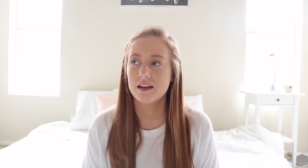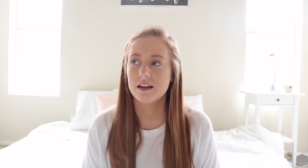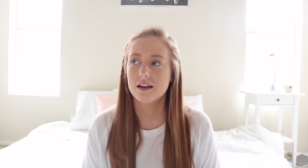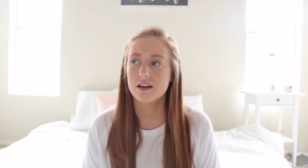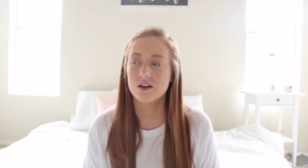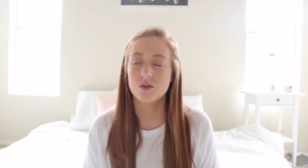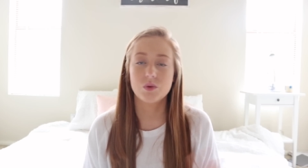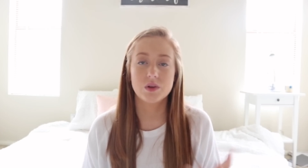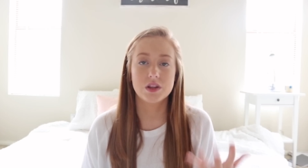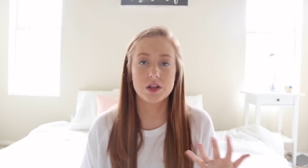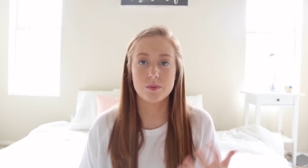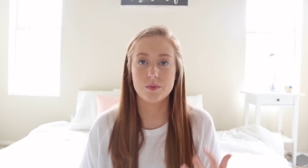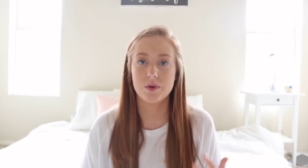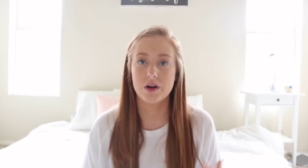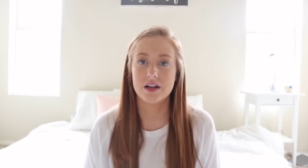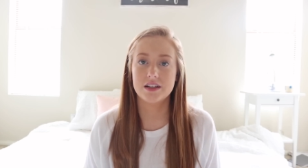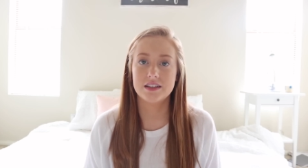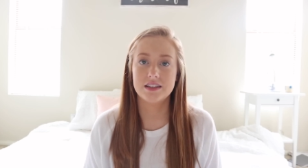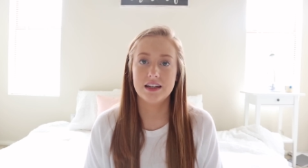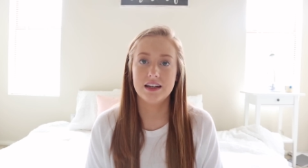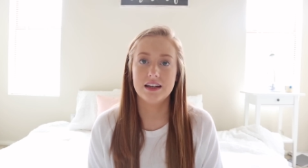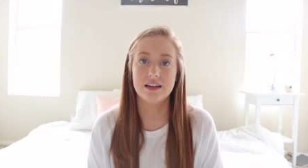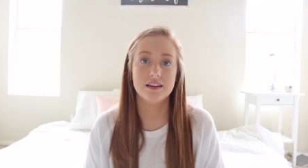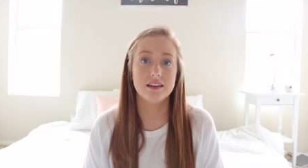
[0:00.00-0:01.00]
when they're
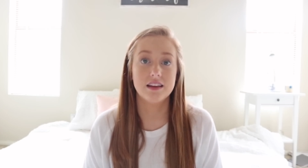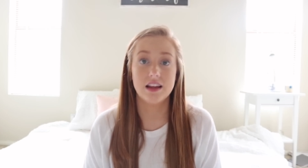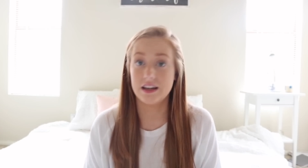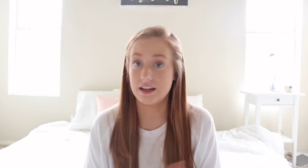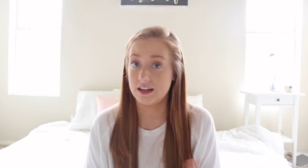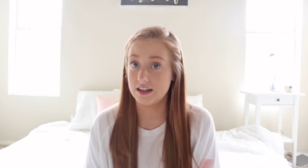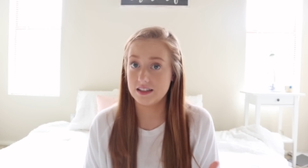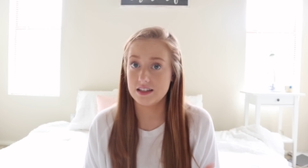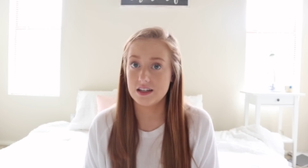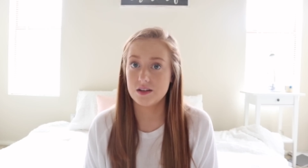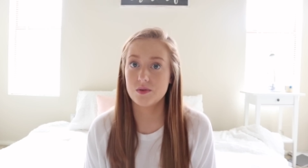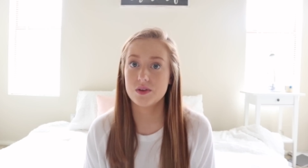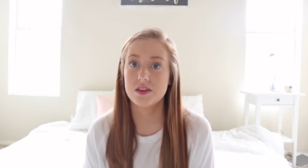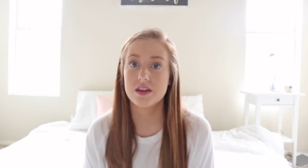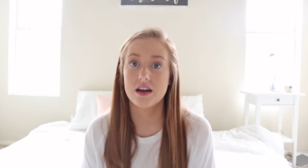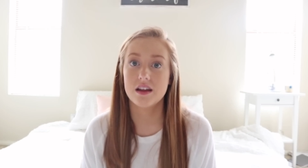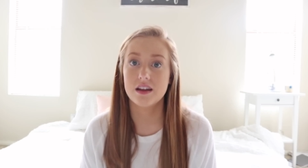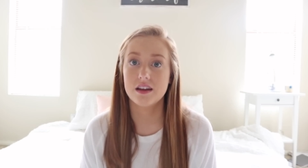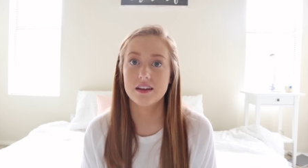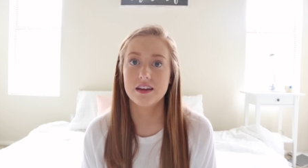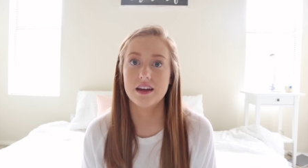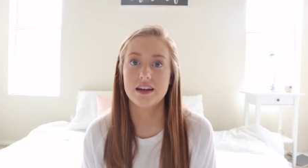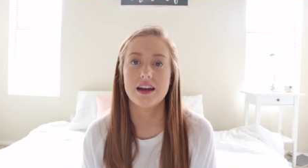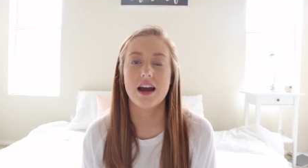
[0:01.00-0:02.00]
pregnant, like I did with
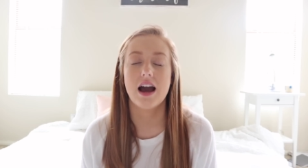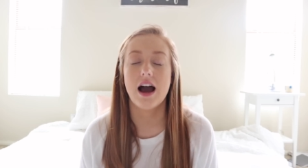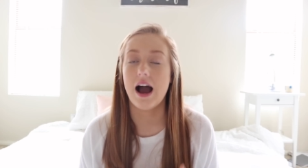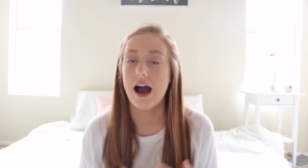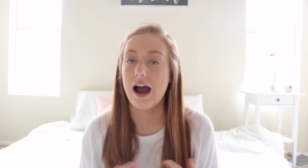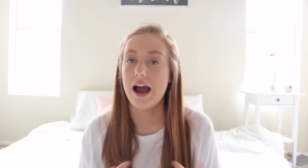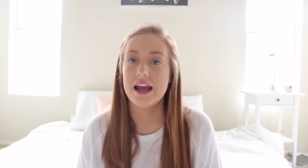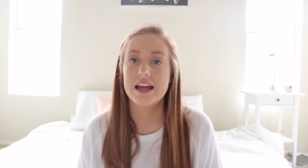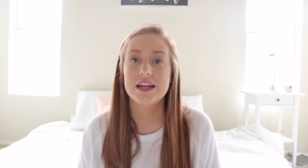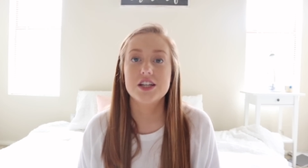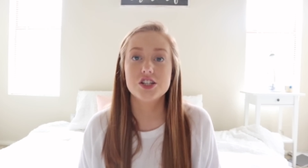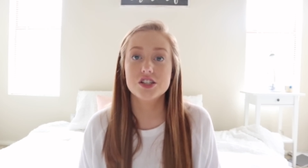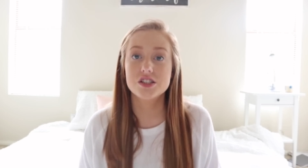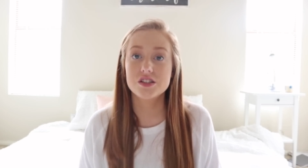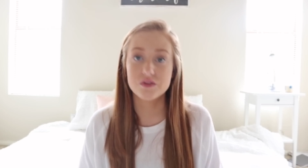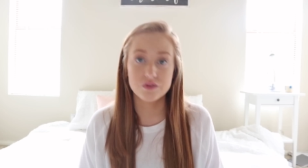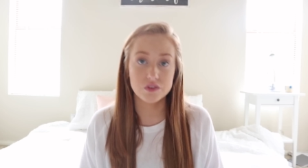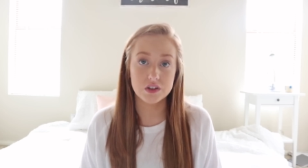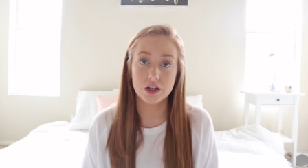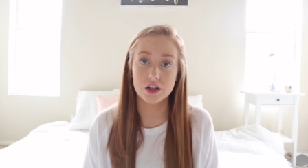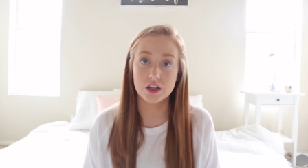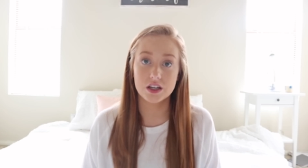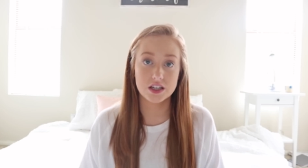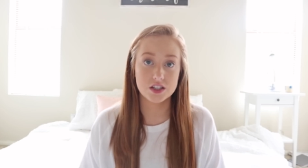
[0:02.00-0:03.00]
Ella, like I just
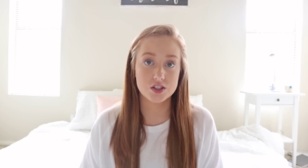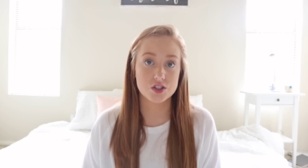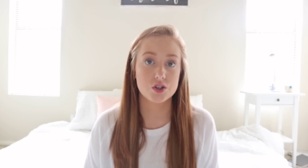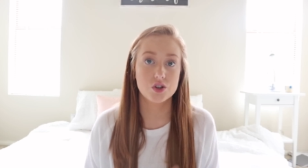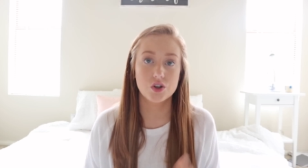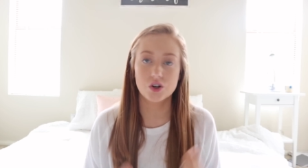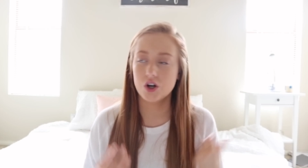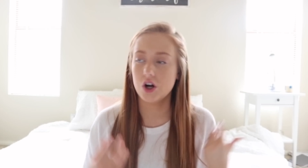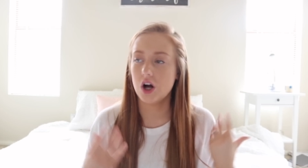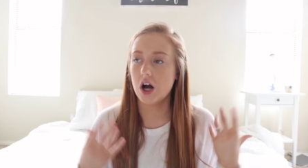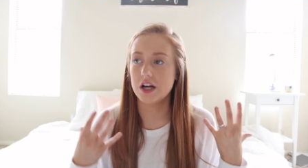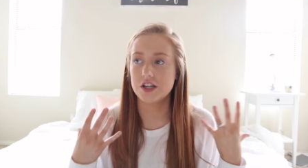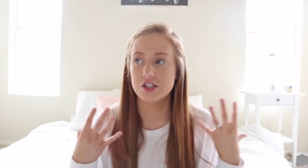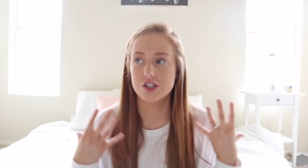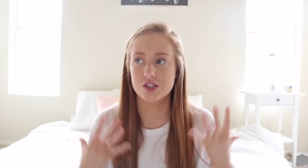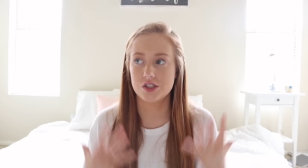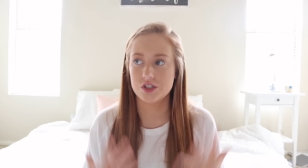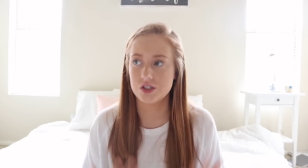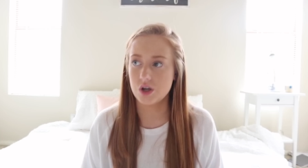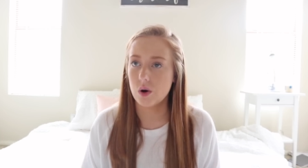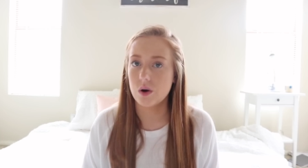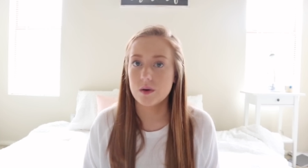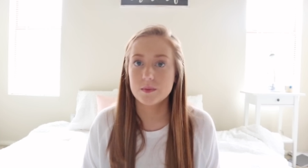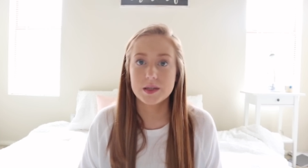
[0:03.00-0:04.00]
feel like it's a girl. I just
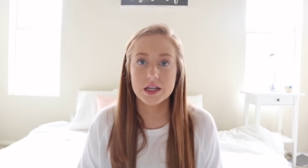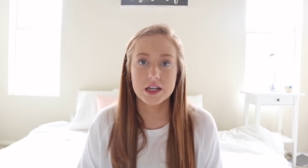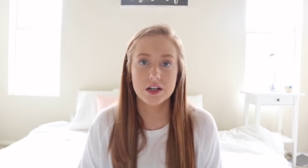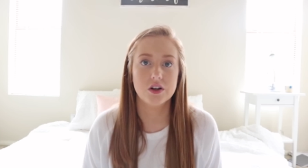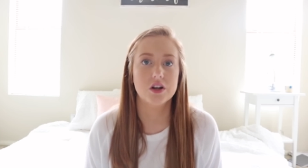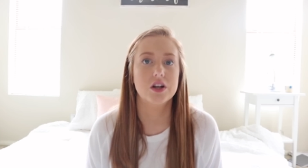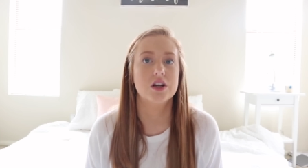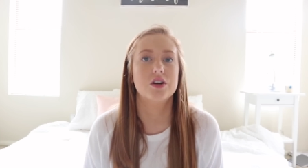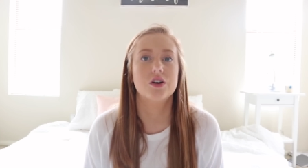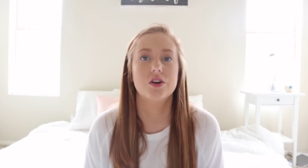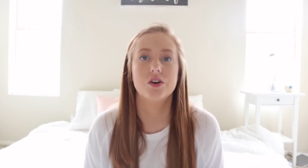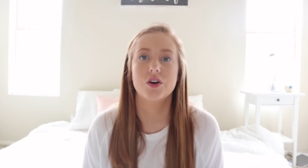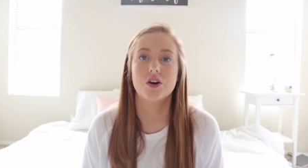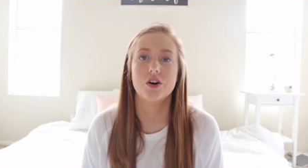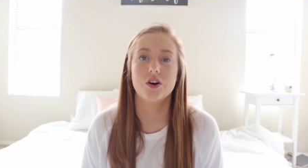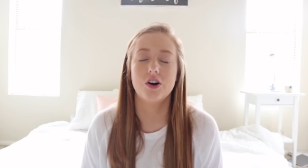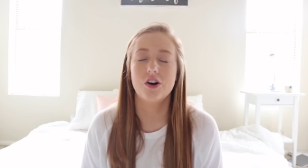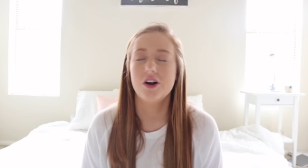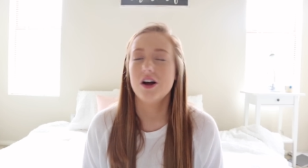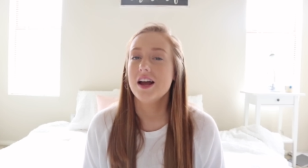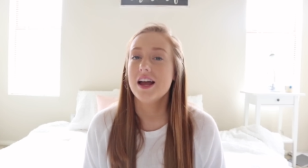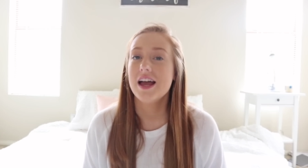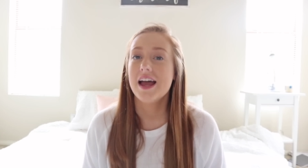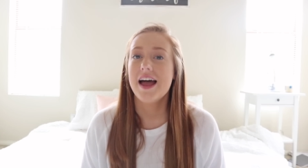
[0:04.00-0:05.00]
know I'm carrying a
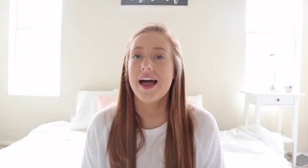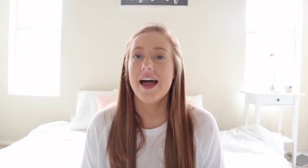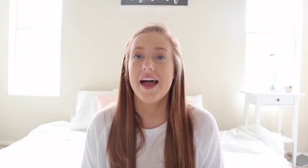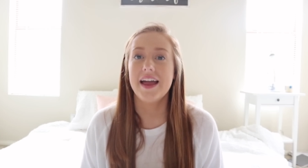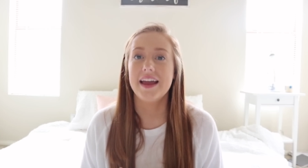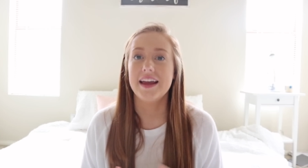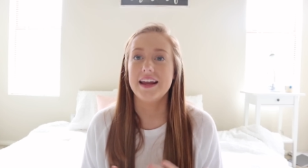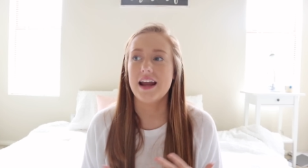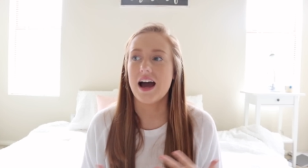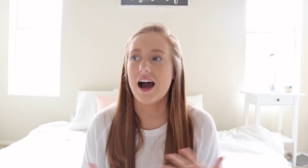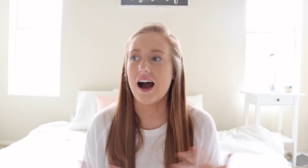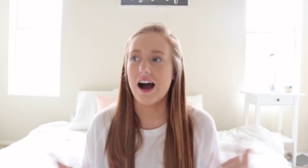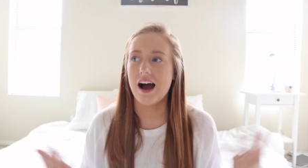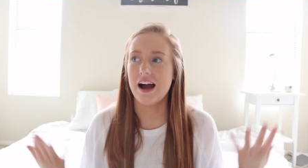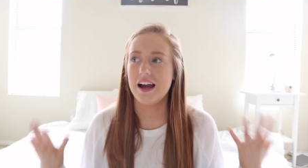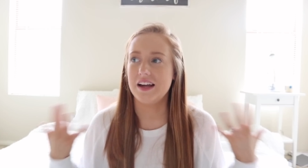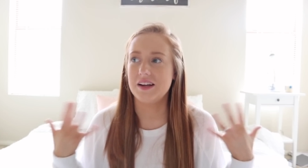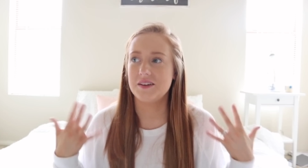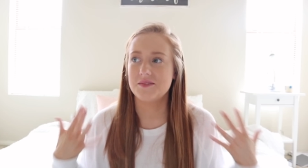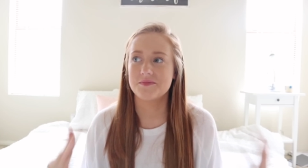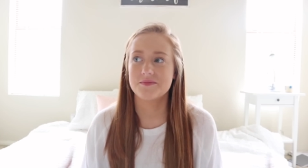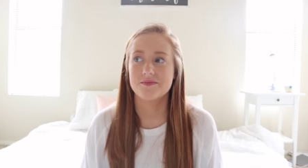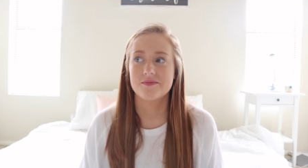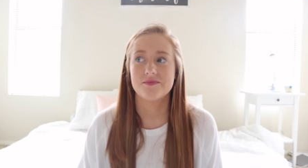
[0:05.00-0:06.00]
girl, and
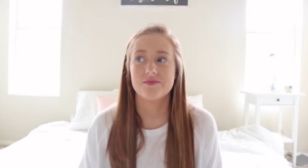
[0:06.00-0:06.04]
I,